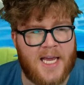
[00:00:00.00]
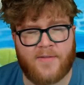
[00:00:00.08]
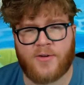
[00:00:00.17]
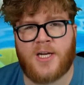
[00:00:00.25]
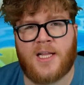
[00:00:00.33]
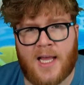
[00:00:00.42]

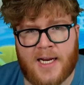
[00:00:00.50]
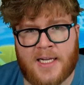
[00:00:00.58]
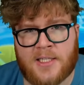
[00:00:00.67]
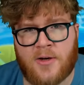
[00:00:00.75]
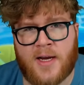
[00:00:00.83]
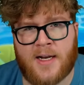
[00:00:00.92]
If your deadline
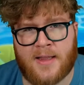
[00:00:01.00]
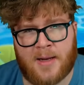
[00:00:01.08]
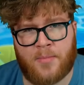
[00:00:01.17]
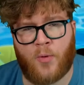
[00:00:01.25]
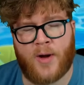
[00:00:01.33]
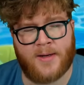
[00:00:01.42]
hits your hand at
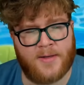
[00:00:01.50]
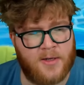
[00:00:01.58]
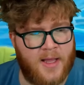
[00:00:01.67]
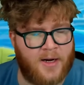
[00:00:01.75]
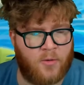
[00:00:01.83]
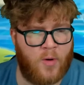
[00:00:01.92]
that point,
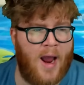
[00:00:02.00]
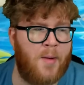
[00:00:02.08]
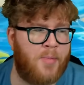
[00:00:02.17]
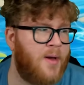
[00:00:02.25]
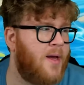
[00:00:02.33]
you're like, crap,